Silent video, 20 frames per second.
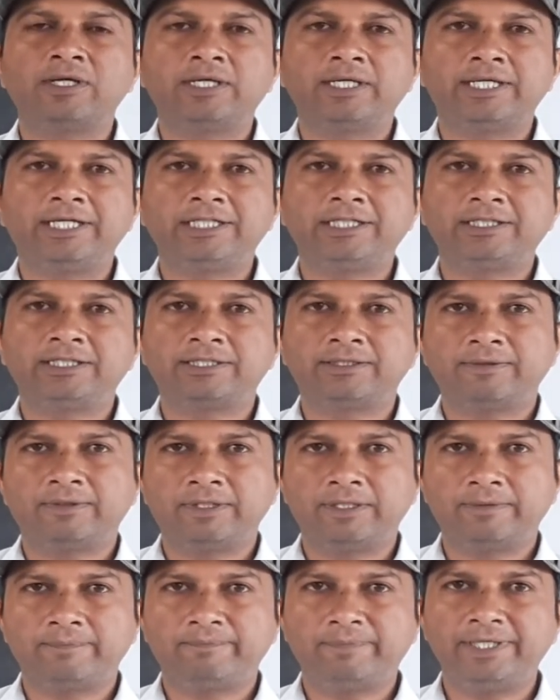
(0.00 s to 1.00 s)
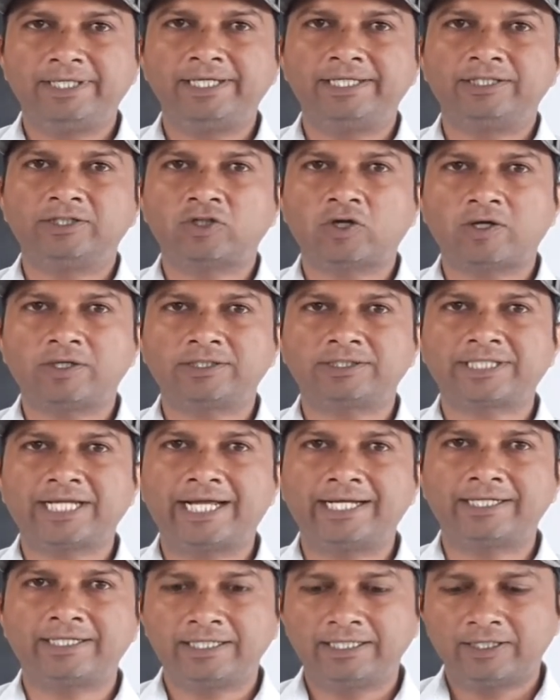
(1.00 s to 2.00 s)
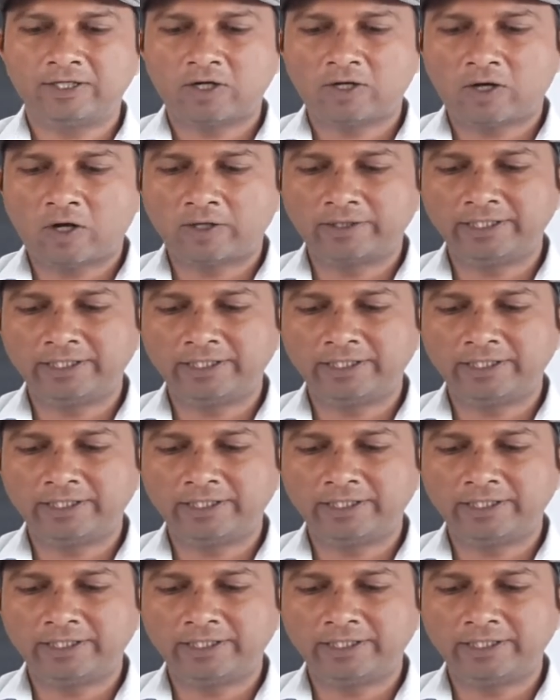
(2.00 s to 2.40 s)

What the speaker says: it begins or start